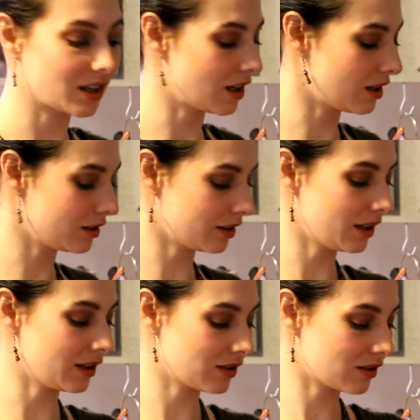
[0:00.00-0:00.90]
All
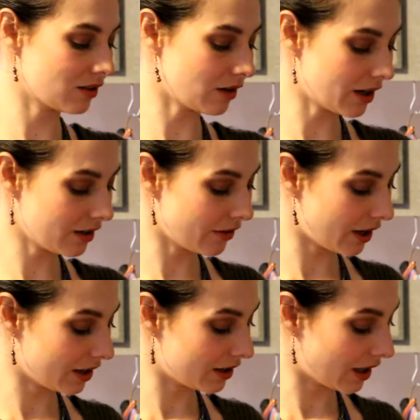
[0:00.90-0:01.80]
right, so I have
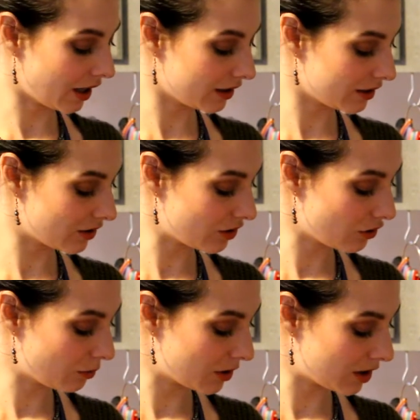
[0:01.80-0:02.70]
had that
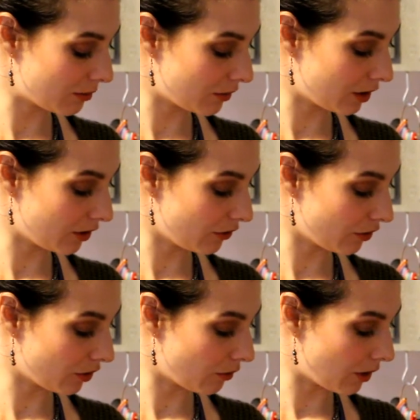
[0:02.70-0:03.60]
soup simmering
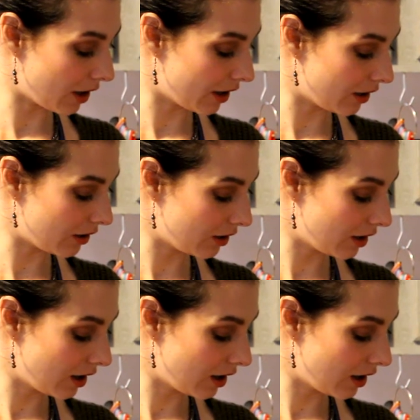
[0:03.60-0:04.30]
for a while.